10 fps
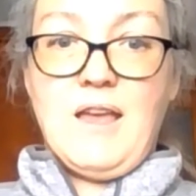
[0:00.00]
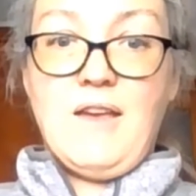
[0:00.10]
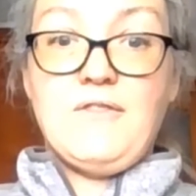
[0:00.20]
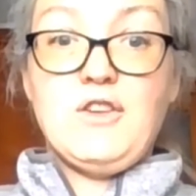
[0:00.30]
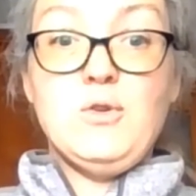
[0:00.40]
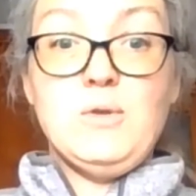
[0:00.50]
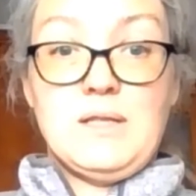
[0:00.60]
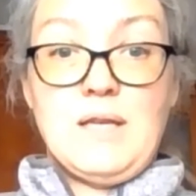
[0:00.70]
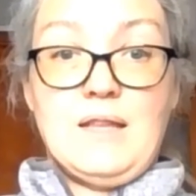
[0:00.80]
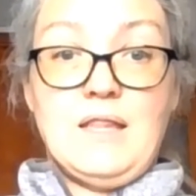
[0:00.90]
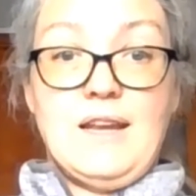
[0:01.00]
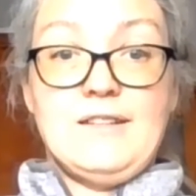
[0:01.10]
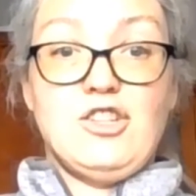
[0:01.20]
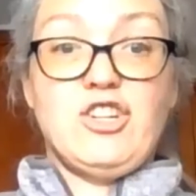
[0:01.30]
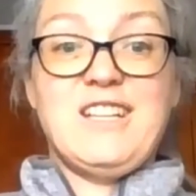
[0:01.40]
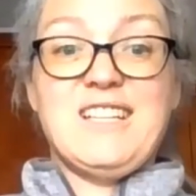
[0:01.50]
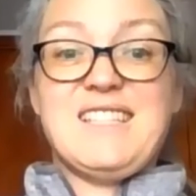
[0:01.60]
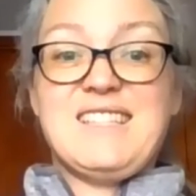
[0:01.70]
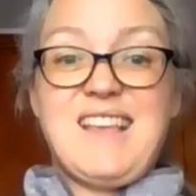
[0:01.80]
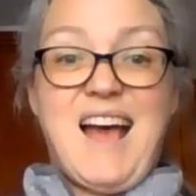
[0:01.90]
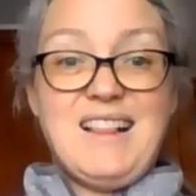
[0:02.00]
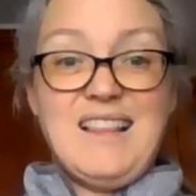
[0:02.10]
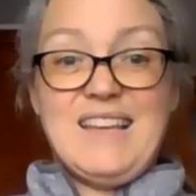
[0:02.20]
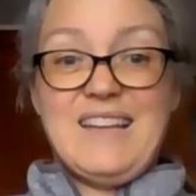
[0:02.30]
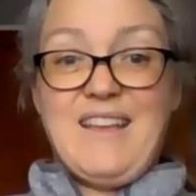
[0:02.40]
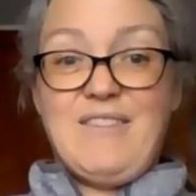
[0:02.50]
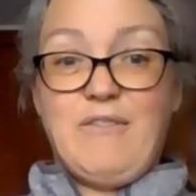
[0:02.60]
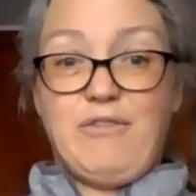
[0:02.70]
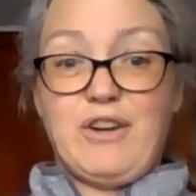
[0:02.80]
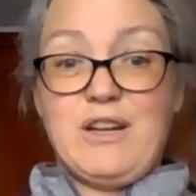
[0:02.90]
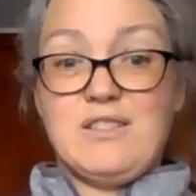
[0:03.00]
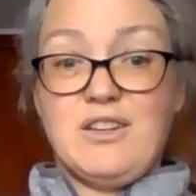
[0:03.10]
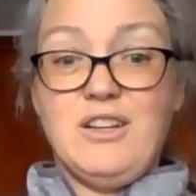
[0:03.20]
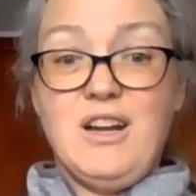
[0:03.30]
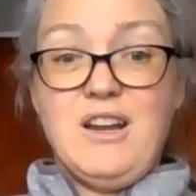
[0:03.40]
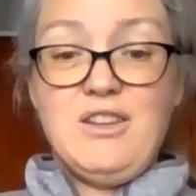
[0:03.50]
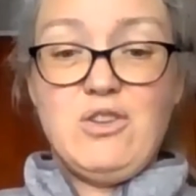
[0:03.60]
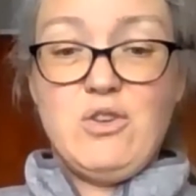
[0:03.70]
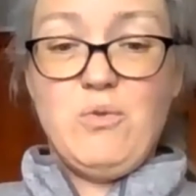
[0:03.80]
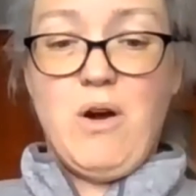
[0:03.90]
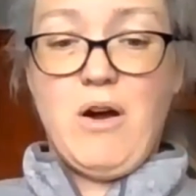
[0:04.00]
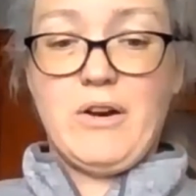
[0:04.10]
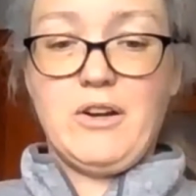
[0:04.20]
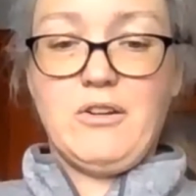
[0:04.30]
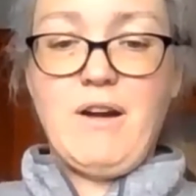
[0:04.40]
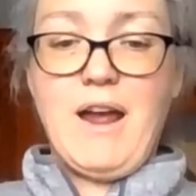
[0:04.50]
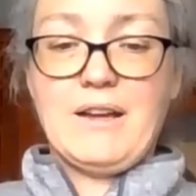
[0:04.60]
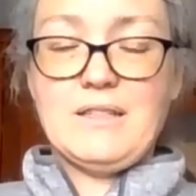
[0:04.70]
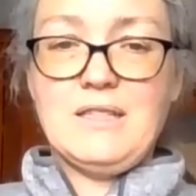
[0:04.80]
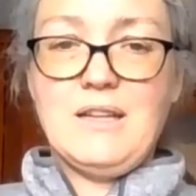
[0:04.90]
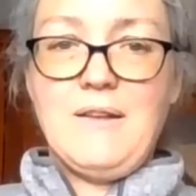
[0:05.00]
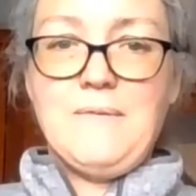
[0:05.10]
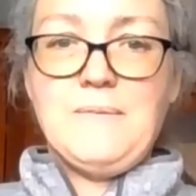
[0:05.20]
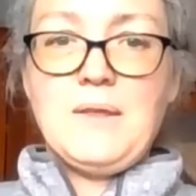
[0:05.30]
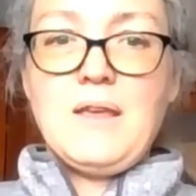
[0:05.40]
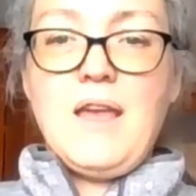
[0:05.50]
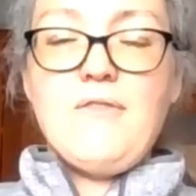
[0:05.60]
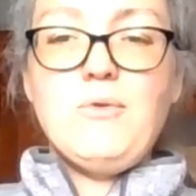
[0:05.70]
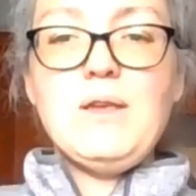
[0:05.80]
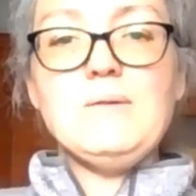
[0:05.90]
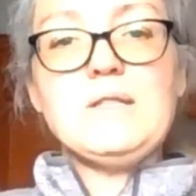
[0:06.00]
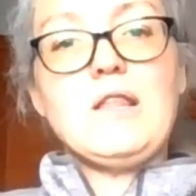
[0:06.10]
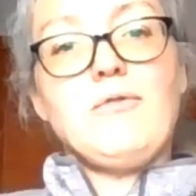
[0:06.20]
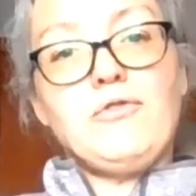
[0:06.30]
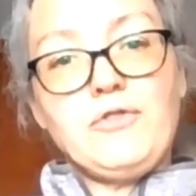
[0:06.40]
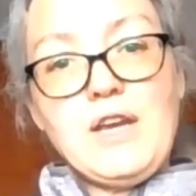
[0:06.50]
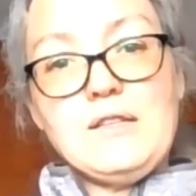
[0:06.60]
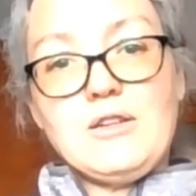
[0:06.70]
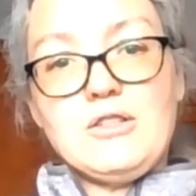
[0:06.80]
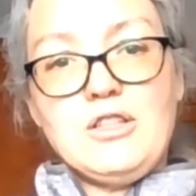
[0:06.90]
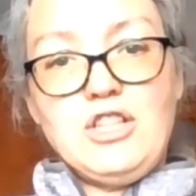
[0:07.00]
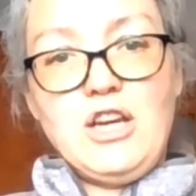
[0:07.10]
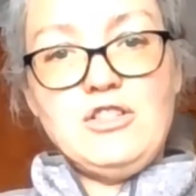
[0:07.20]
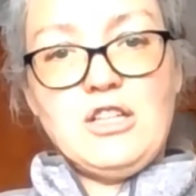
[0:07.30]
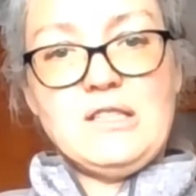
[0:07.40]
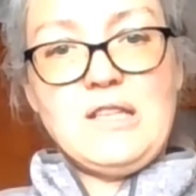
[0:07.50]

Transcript: If you said that it turned solid in the freezer, you are correct. If we used the freezer to change it